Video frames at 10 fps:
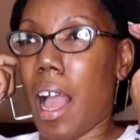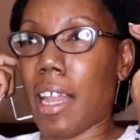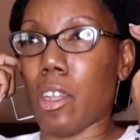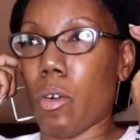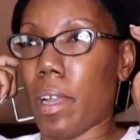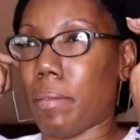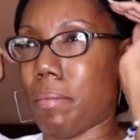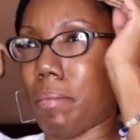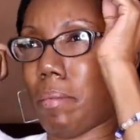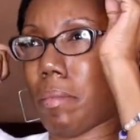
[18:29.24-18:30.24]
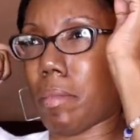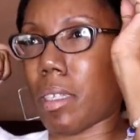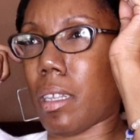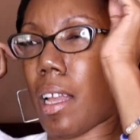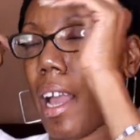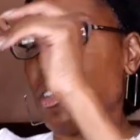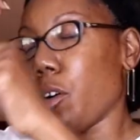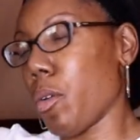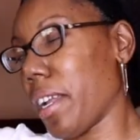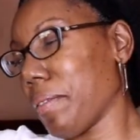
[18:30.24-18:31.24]
I knew it. I
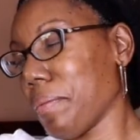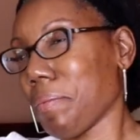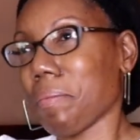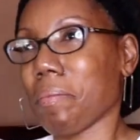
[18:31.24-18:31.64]
knew it.